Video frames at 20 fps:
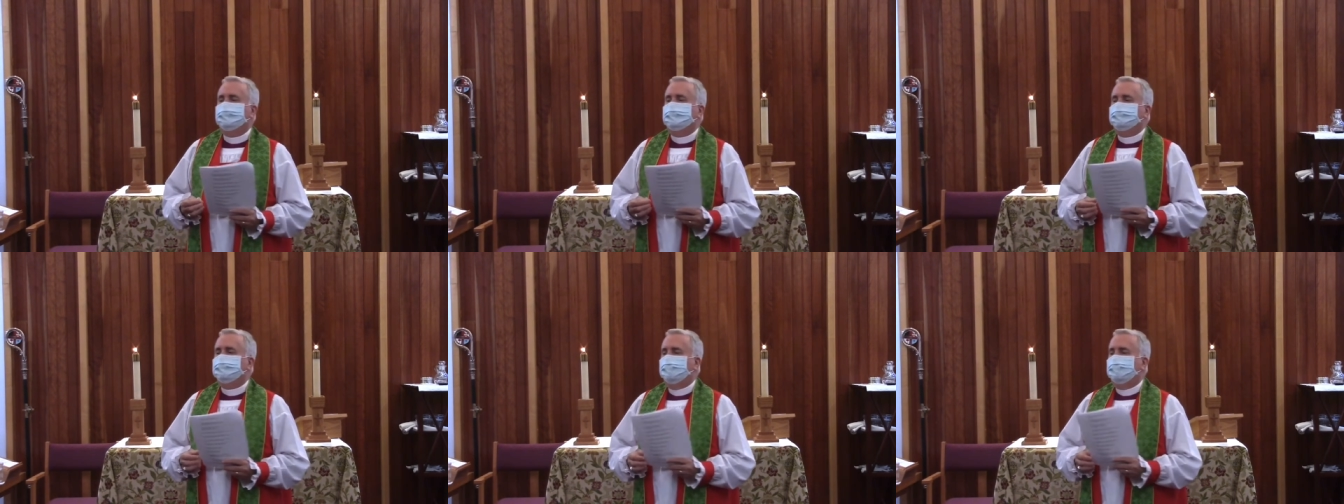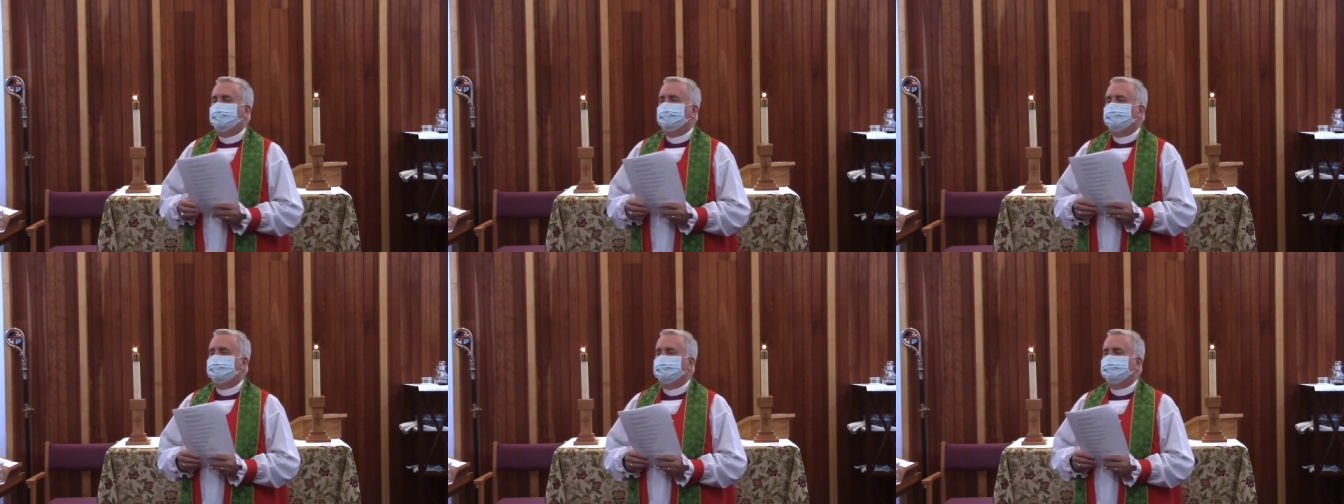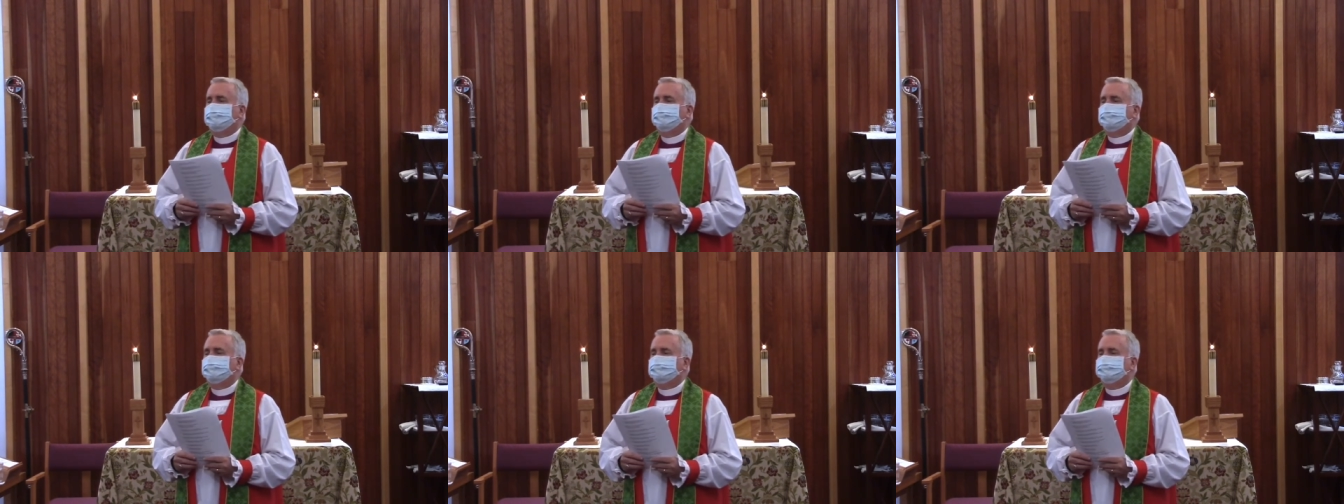that
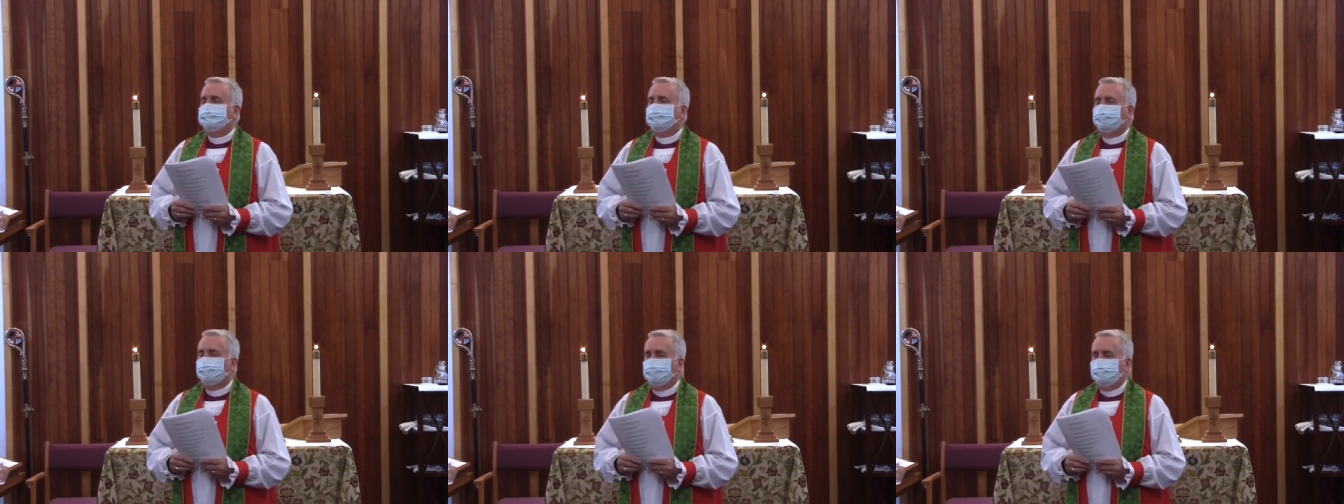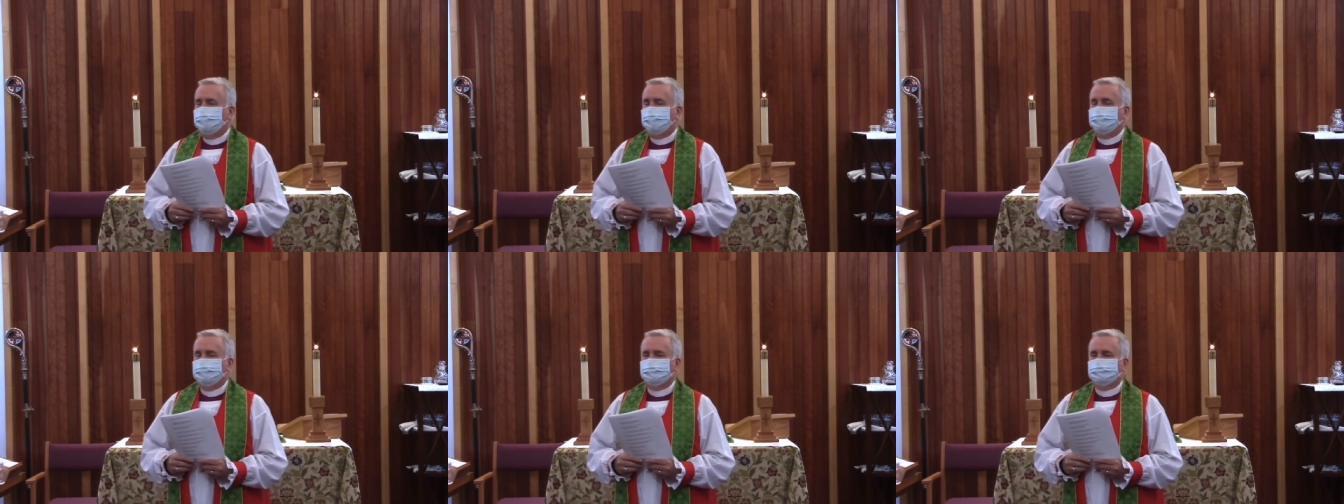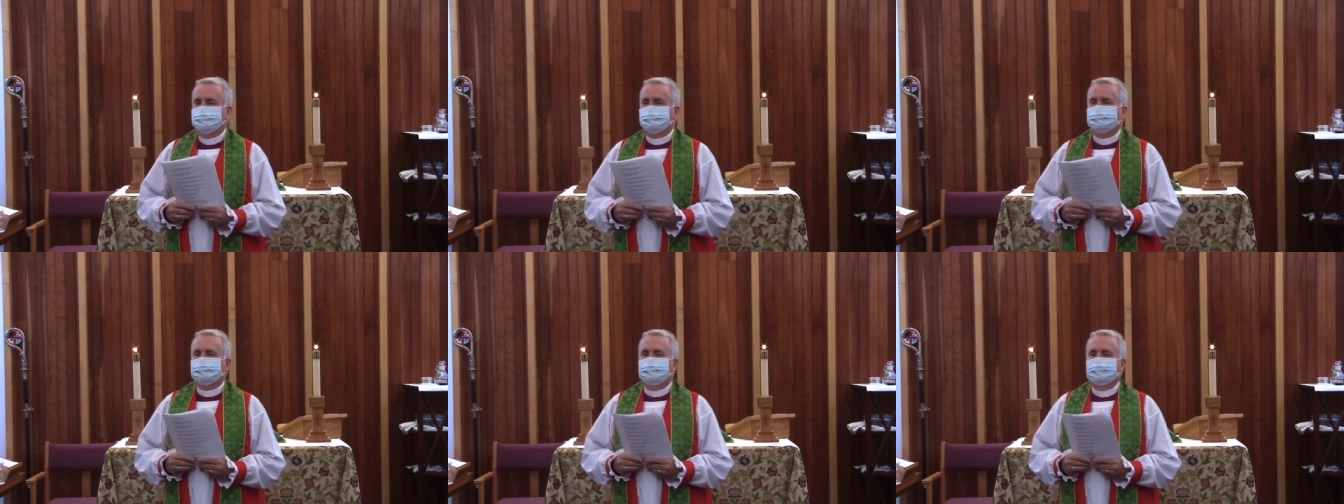it
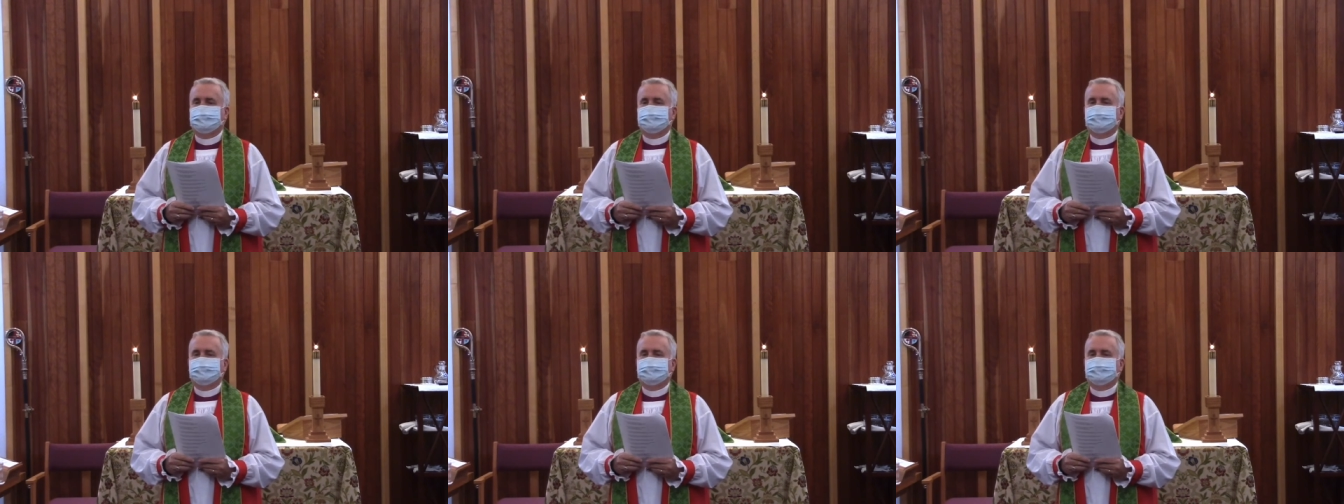imparts,